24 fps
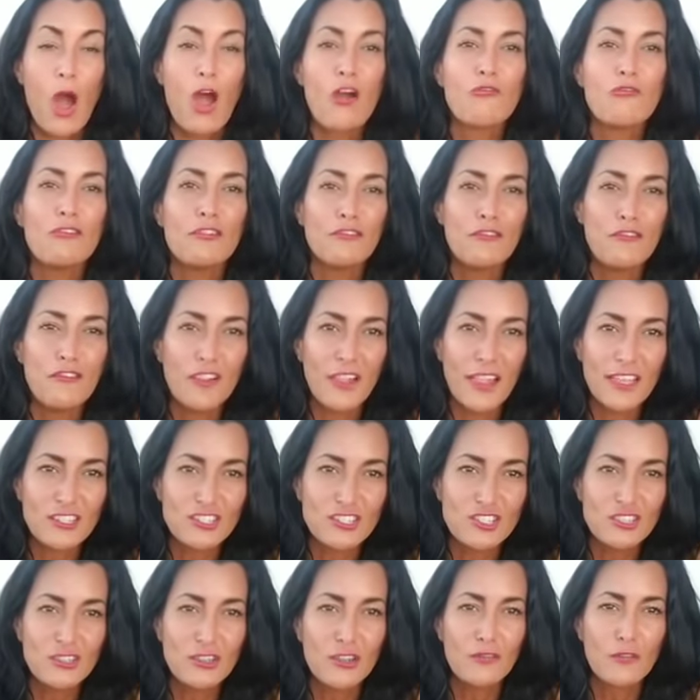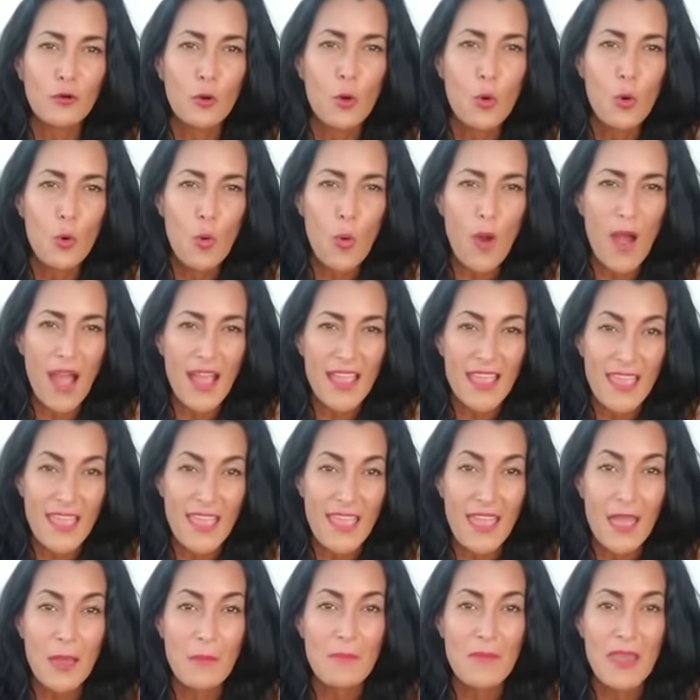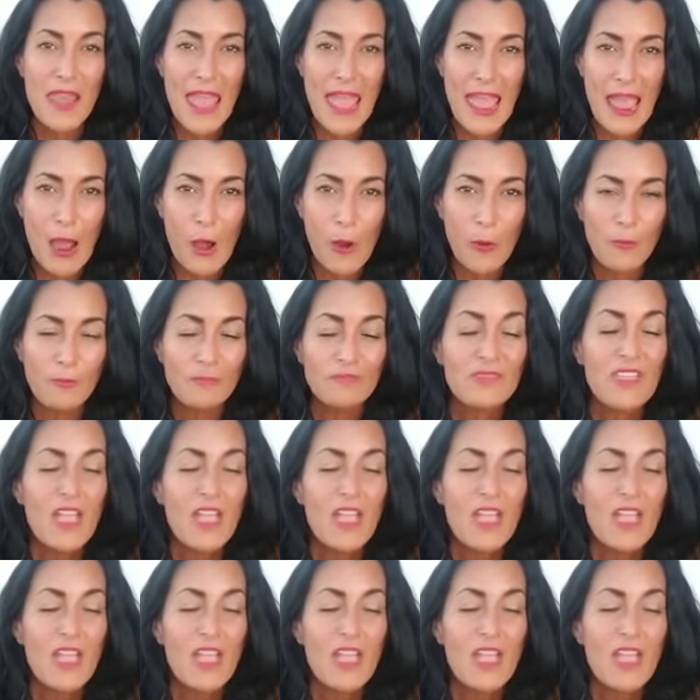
a reflection of who I am now.